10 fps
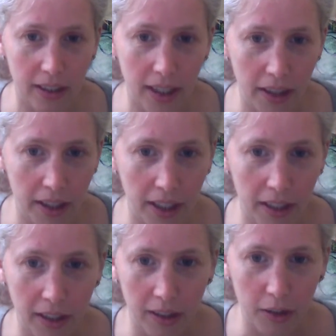
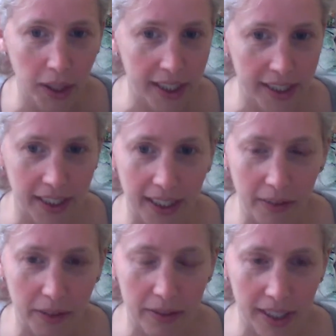nothing crazy
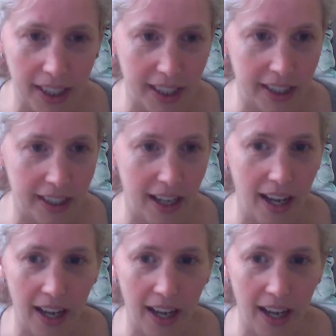that we've seen in